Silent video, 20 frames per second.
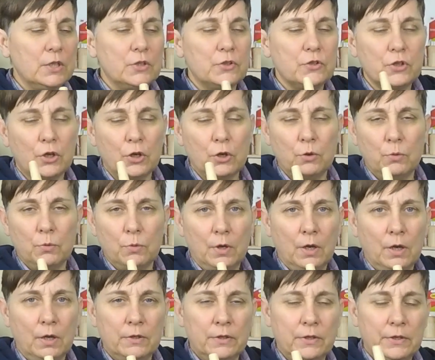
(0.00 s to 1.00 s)

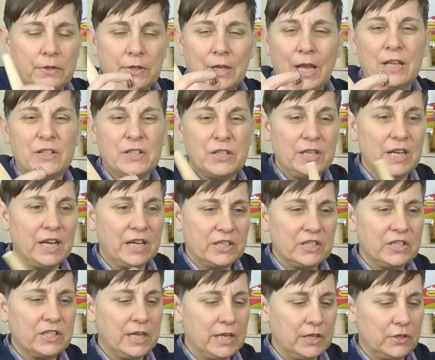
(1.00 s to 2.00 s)
So that's the
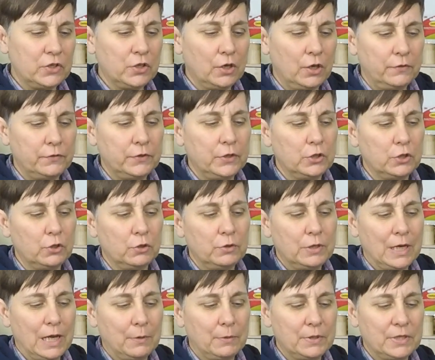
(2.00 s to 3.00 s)
next stage that I have to do
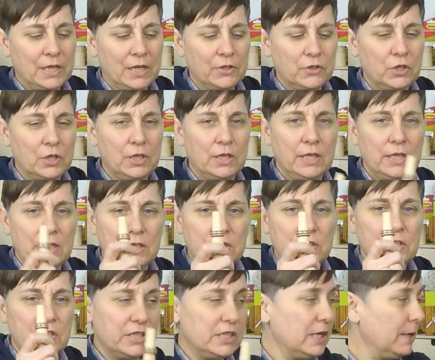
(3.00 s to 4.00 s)
now, is actually
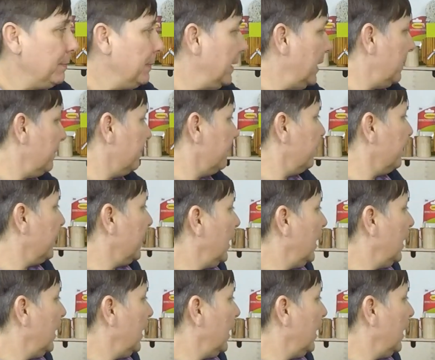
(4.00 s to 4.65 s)
to dip it.